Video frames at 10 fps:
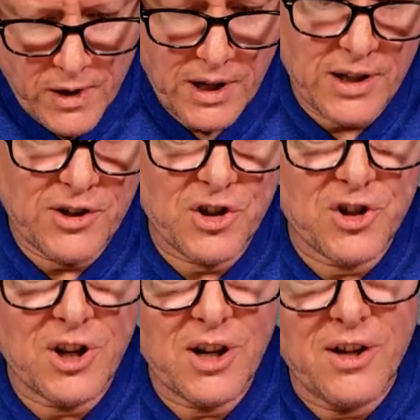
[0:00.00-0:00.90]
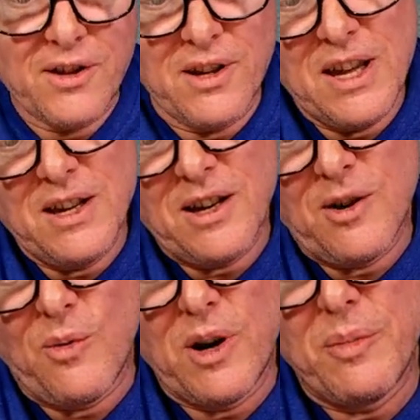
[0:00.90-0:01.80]
I got it stuck on the end. I
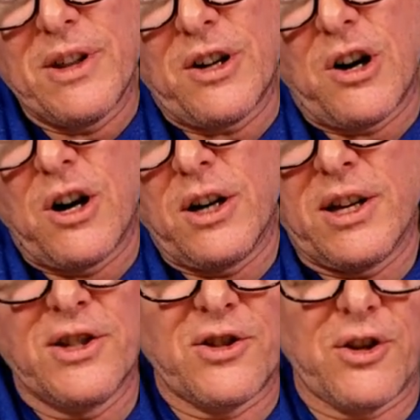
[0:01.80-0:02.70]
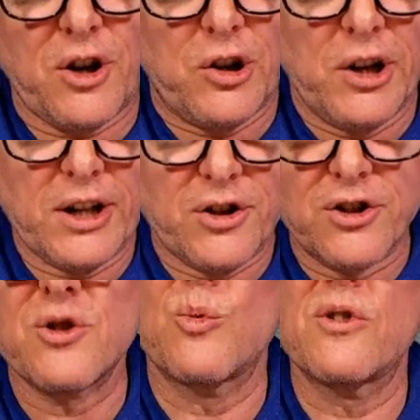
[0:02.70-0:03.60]
don't want to bend the card in case it's a collector's
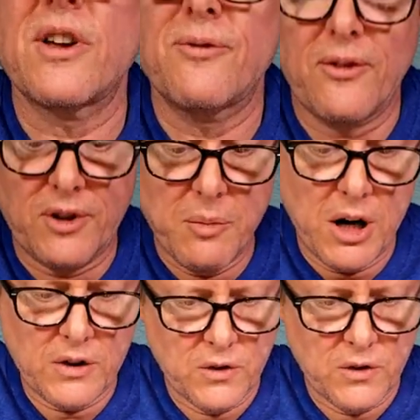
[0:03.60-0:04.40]
and they're worth like 50 bucks.